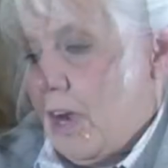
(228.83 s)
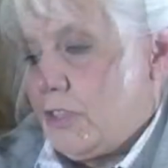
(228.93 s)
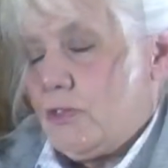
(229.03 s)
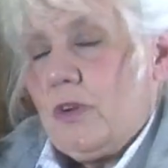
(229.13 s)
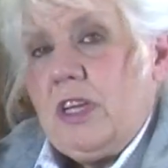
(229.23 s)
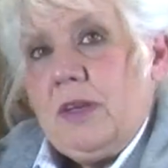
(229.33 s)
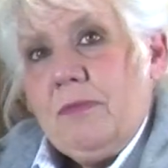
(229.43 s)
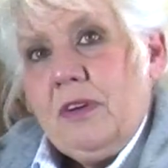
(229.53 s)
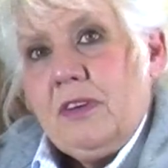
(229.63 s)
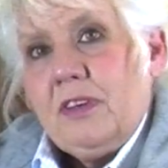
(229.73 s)
Our
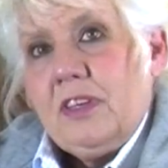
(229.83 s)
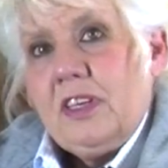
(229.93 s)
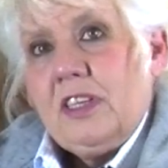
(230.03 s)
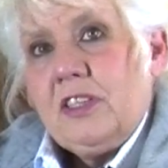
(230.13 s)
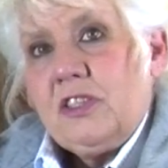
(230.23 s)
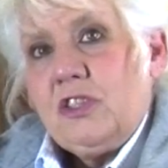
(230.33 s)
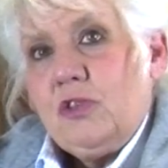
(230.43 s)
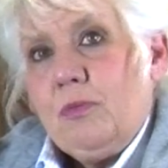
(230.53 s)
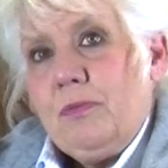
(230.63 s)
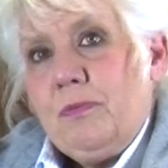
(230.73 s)
dream is
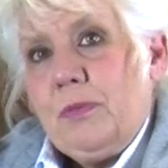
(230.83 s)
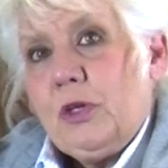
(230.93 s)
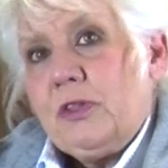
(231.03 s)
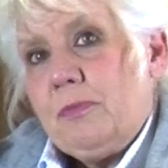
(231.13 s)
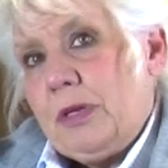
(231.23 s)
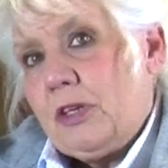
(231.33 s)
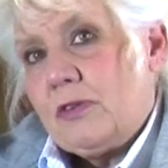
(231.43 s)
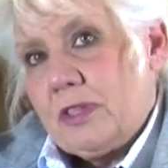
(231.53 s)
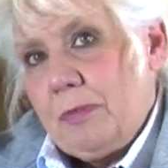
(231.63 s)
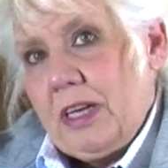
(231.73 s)
to build a bigger
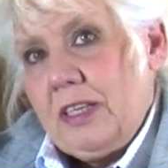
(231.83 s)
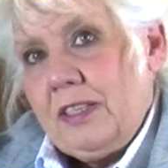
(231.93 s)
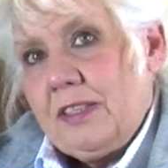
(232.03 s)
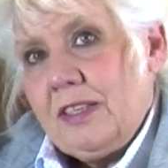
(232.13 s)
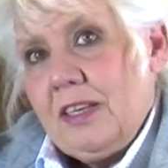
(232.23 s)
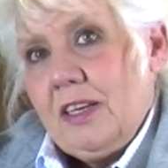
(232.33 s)
space